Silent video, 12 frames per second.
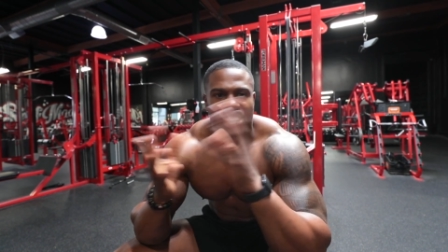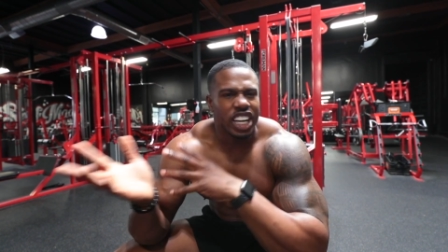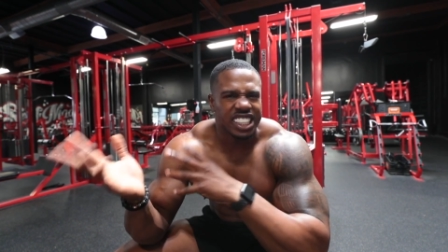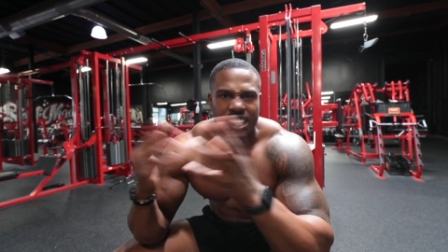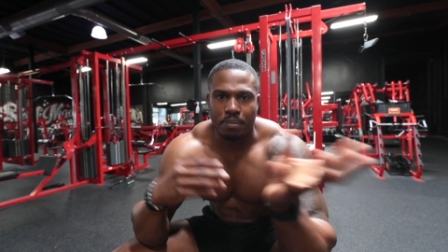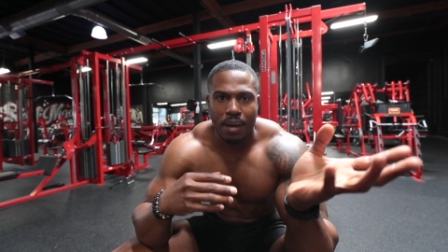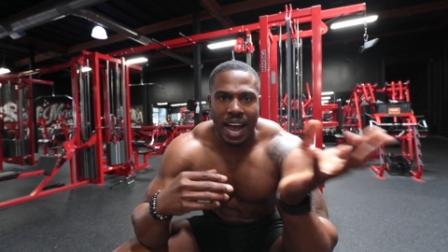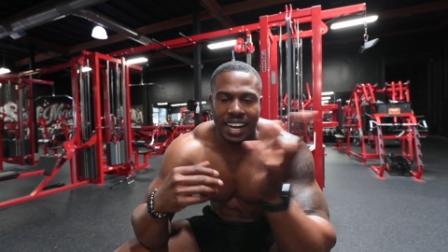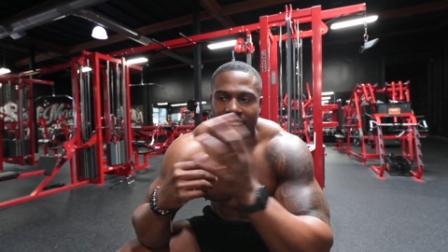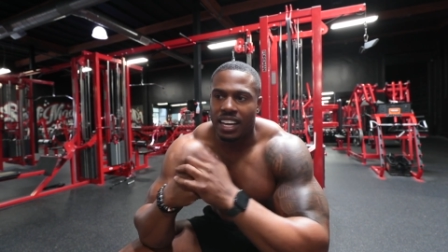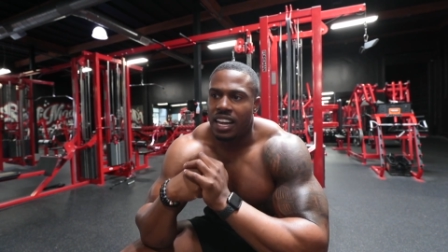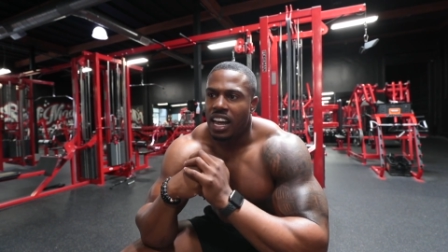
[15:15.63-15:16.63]
chest and back,
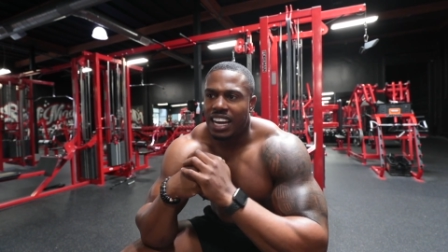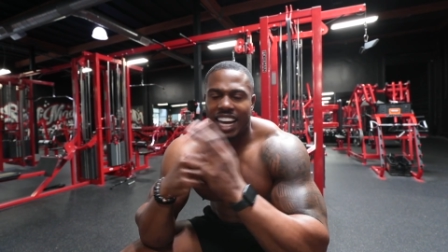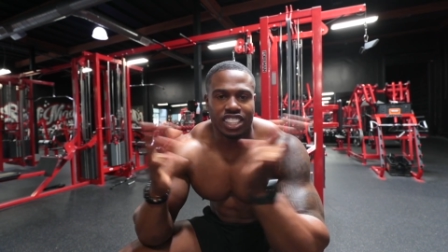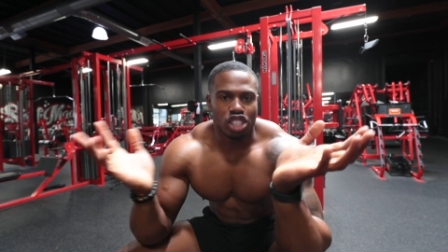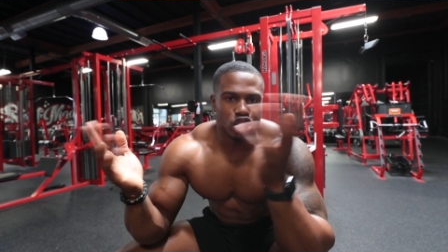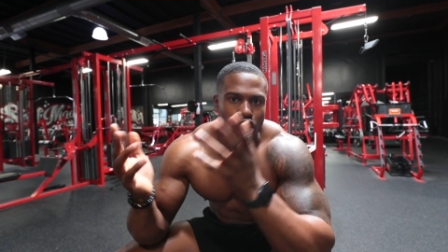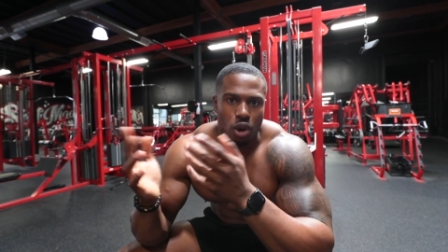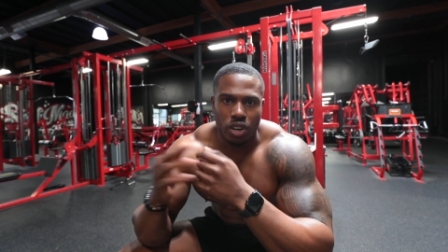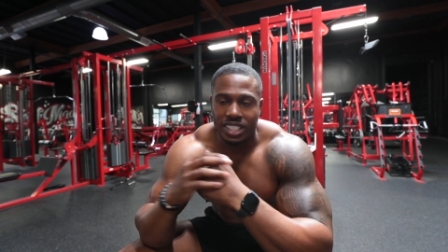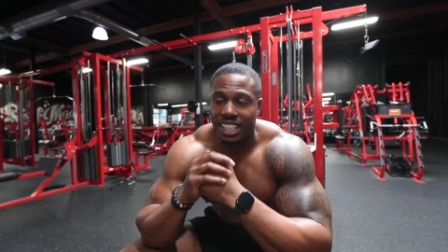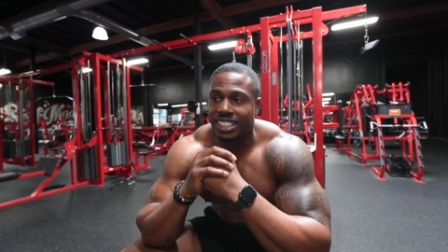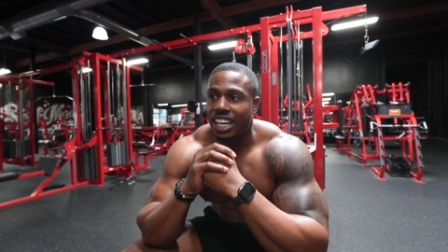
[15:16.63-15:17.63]
legs and
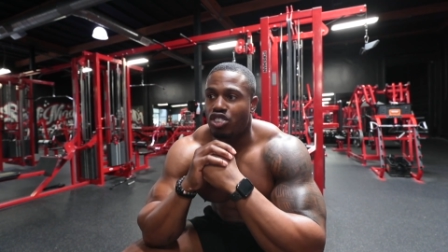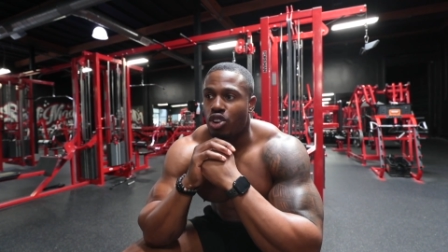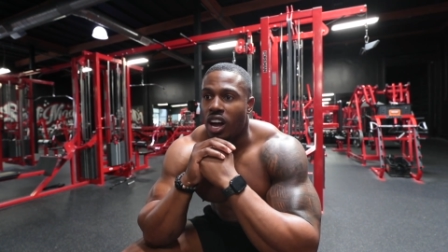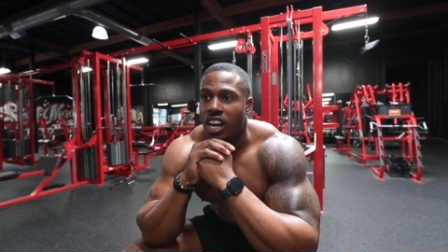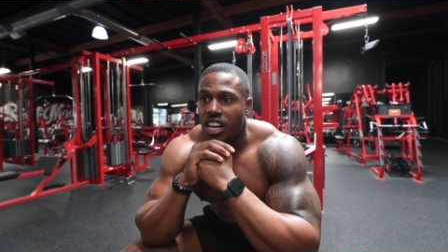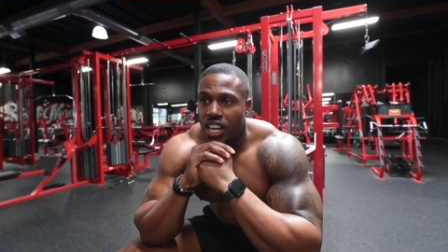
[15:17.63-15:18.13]
shoulders, etc.